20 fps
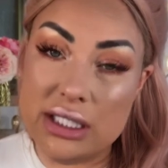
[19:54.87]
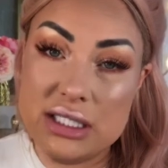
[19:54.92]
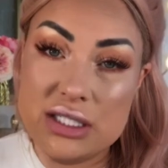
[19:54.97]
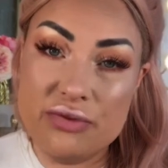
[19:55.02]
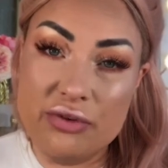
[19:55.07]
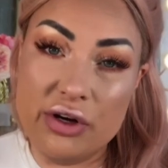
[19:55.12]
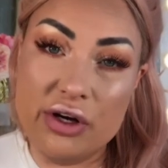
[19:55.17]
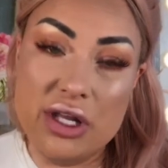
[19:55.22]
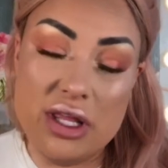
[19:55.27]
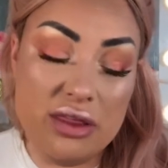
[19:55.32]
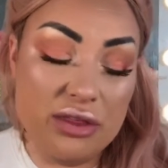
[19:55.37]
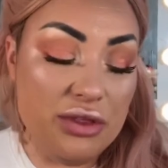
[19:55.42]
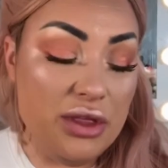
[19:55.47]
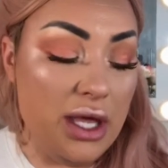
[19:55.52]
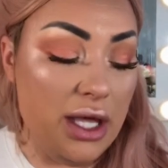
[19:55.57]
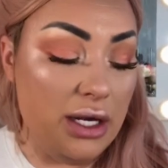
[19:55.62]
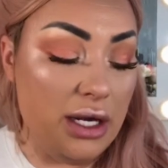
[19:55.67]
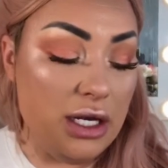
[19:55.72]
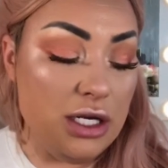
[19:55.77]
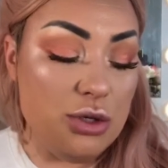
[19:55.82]
It's very
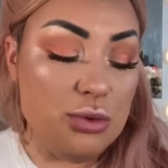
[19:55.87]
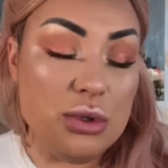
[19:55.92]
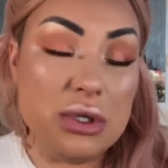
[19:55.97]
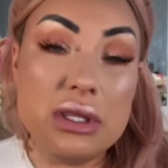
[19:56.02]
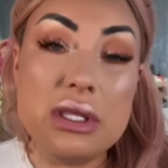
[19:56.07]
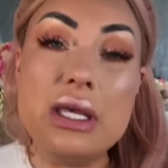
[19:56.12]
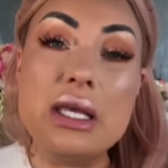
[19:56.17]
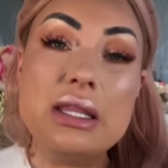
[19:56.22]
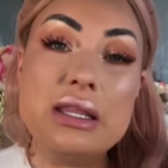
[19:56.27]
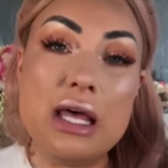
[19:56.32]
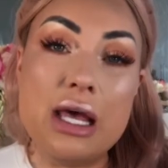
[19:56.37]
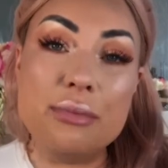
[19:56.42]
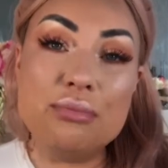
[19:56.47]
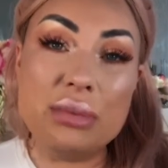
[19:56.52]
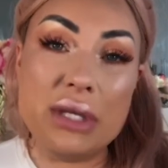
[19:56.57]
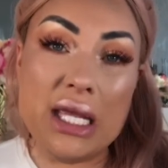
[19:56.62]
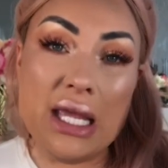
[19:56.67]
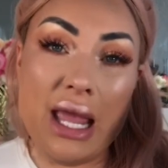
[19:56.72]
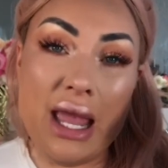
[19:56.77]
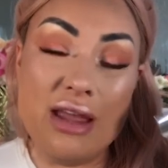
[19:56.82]
thin, and you would think that
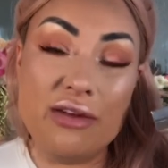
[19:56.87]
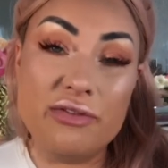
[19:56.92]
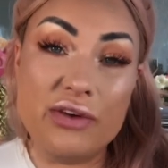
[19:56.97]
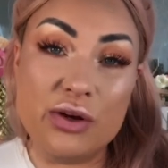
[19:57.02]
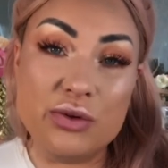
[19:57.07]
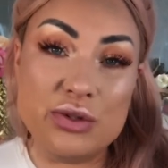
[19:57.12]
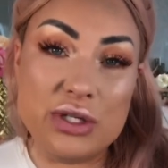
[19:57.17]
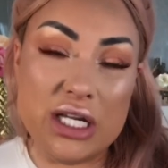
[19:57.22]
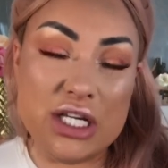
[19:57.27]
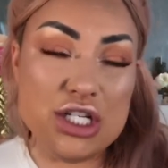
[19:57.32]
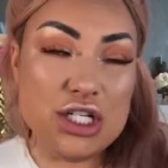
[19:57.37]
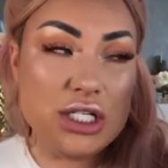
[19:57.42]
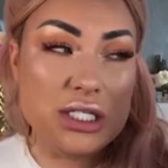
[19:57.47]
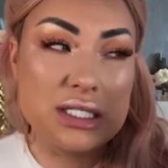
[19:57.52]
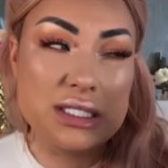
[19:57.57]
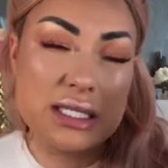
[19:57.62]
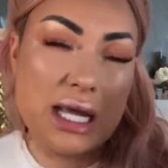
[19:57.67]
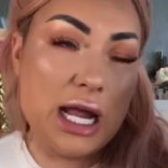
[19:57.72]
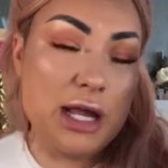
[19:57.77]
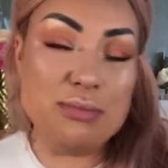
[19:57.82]
being a
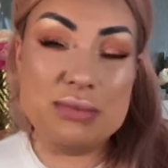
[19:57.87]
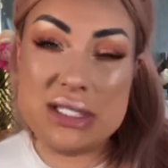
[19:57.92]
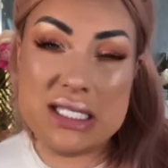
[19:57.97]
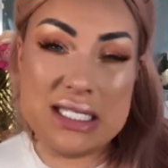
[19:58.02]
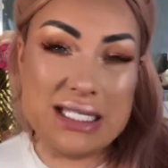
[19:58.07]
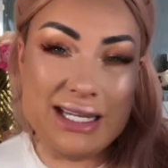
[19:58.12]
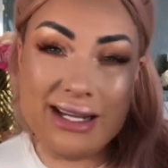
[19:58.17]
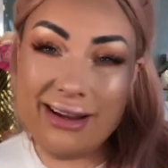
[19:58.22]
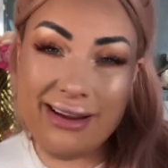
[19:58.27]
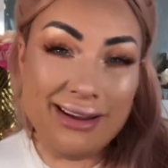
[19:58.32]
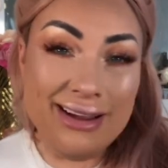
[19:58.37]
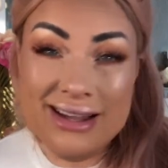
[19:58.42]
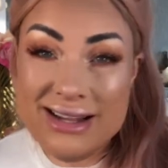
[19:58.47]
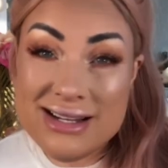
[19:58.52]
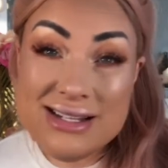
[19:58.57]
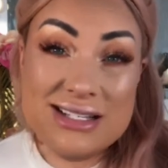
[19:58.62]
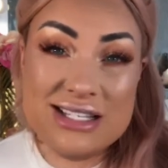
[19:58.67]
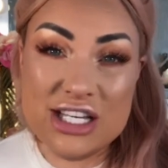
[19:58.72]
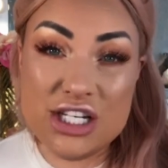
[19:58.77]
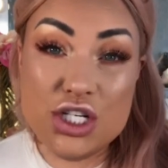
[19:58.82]
foundation type stick
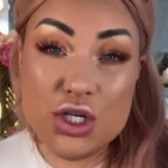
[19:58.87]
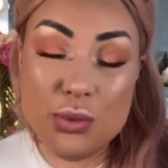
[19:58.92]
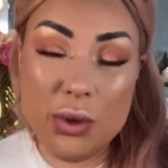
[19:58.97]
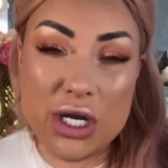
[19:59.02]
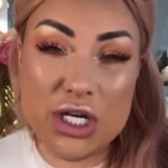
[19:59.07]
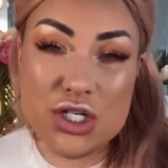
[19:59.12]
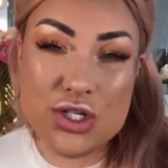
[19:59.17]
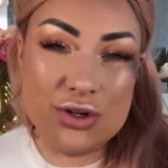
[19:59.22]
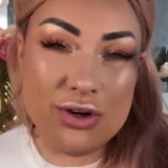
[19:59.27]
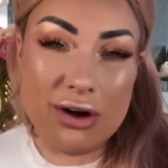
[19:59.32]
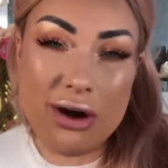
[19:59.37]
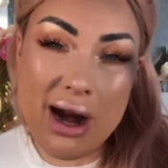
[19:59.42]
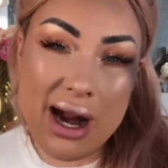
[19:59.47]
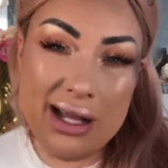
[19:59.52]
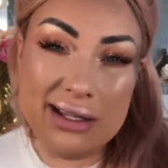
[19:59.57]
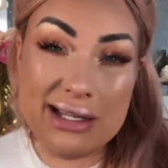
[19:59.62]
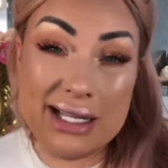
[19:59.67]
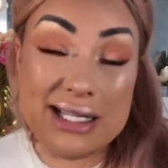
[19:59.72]
situation or highlight